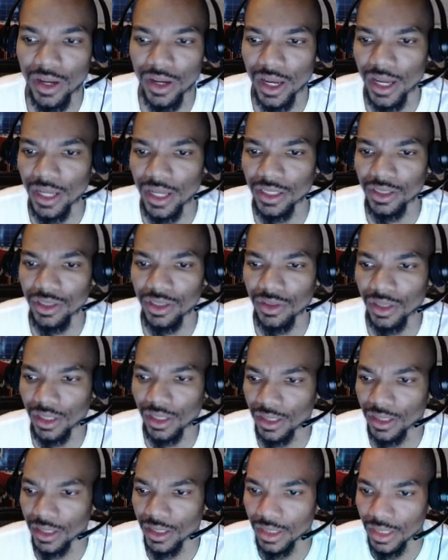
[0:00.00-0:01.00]
as you
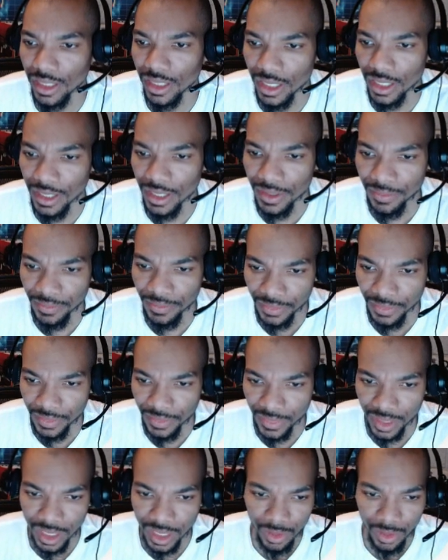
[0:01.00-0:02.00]
can see,
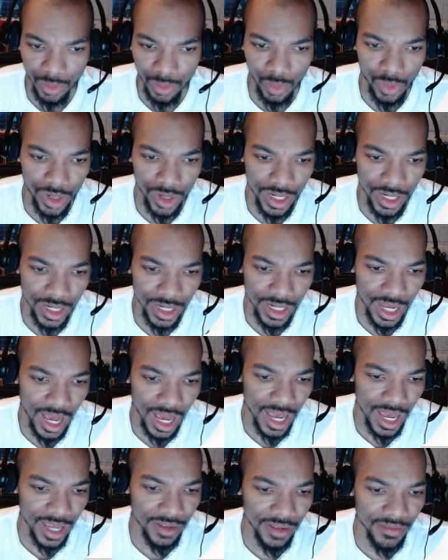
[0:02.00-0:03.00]
when
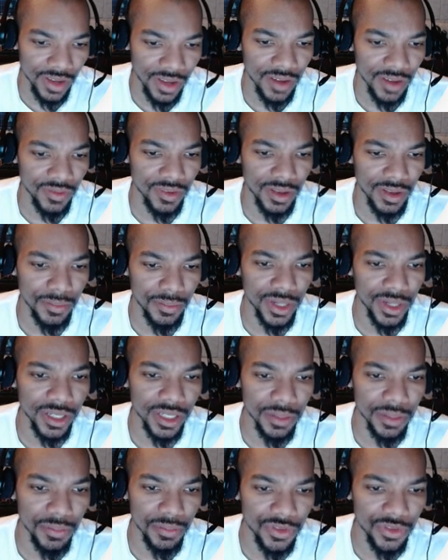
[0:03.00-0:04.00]
I've picked
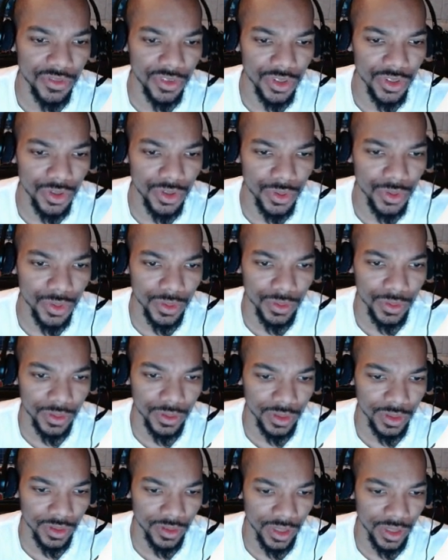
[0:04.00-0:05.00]
up a few,
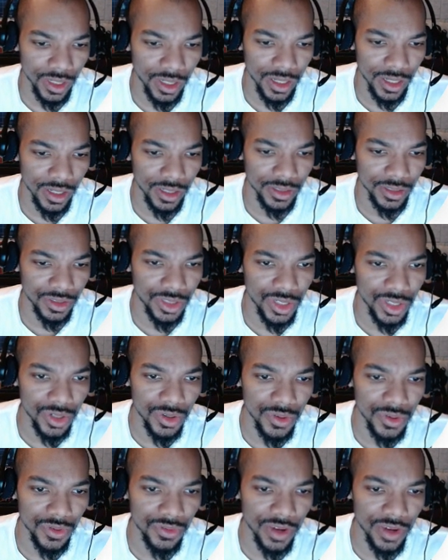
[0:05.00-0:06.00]

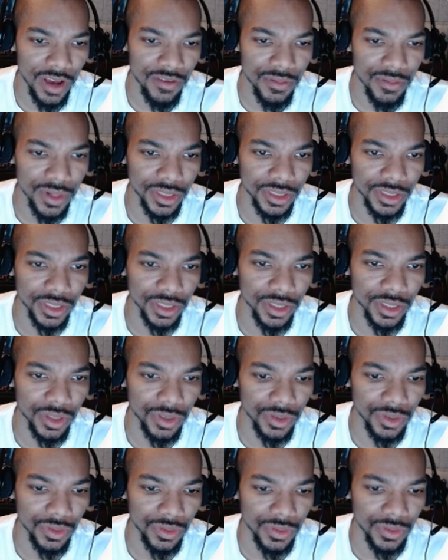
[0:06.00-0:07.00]
5 months
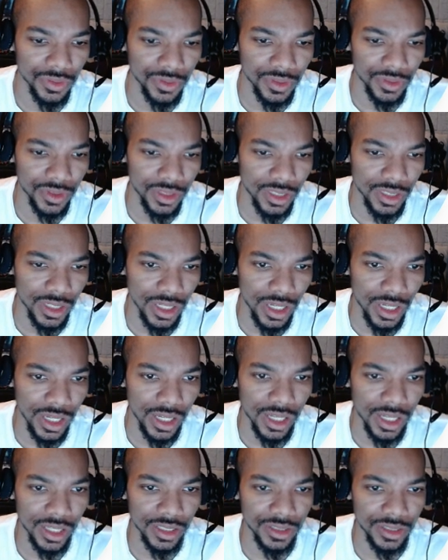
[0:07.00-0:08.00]
ago,
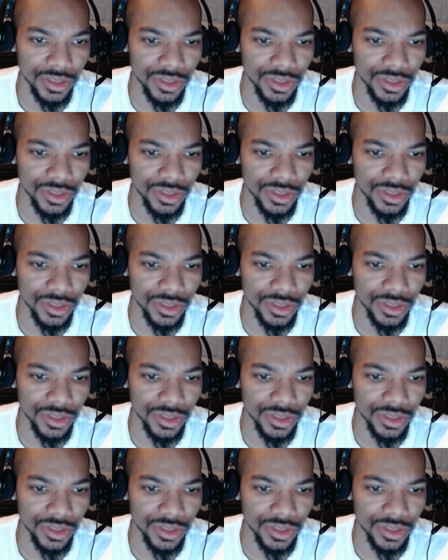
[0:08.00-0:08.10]
7